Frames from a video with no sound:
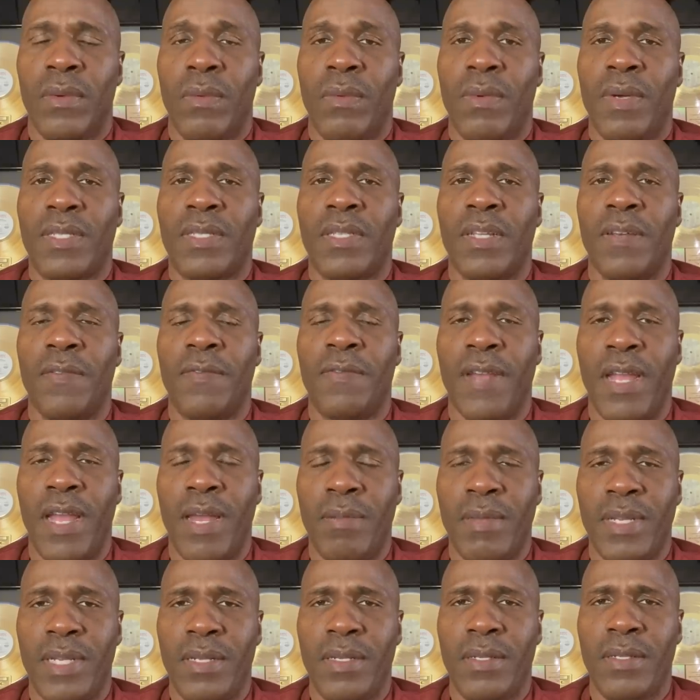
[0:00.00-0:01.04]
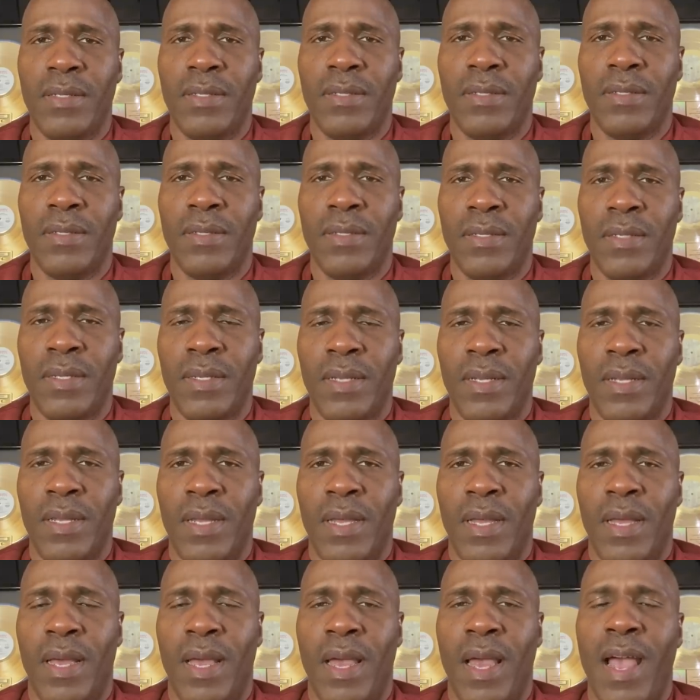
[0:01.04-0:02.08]
What's up, family?
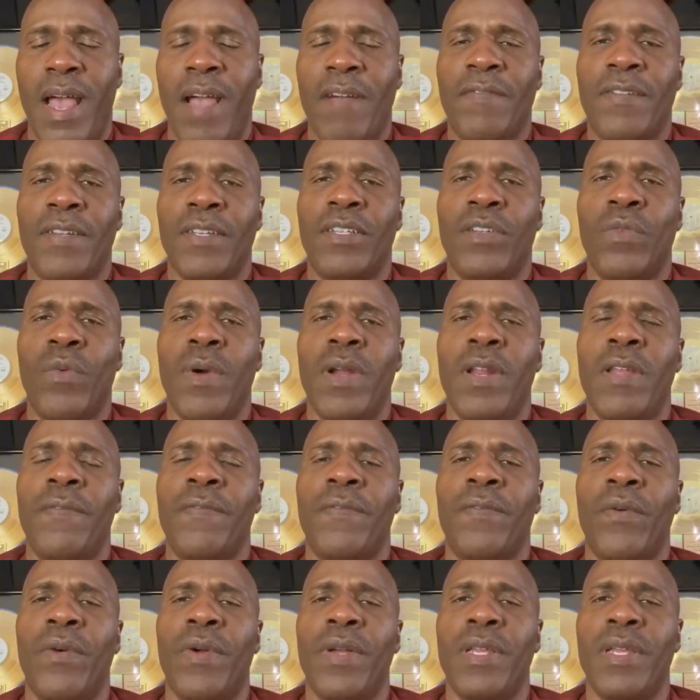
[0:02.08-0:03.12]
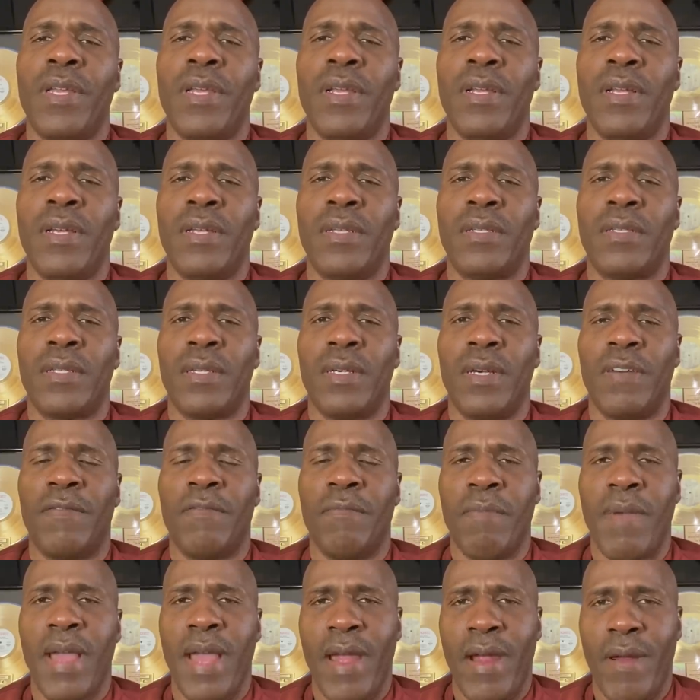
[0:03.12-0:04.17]
After twenty-four years of
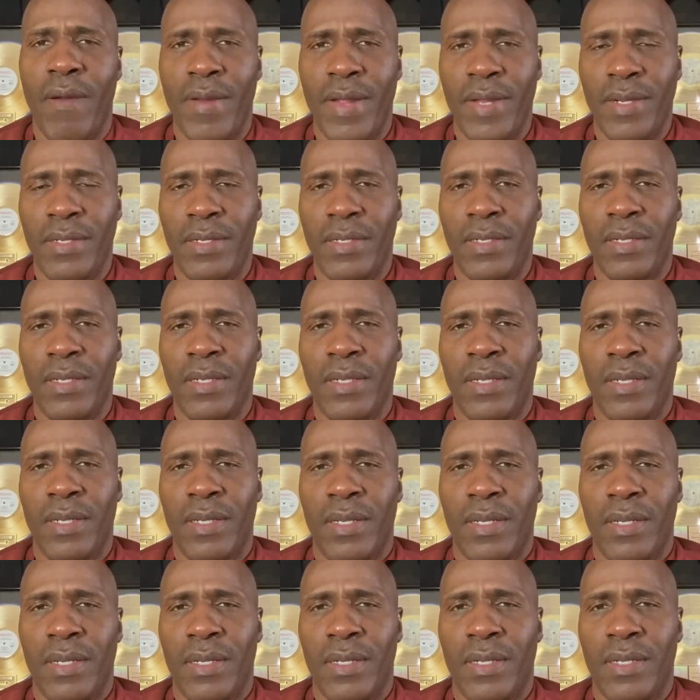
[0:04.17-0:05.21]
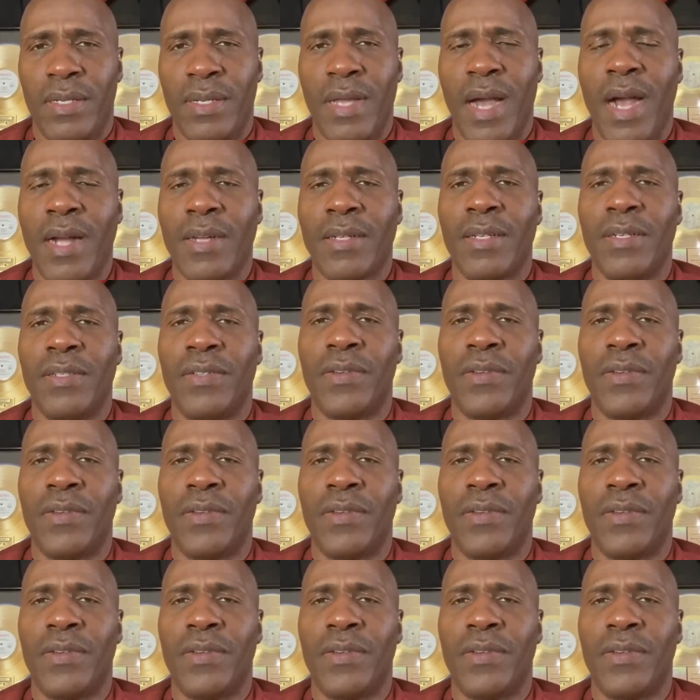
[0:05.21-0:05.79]
marriage, Doctor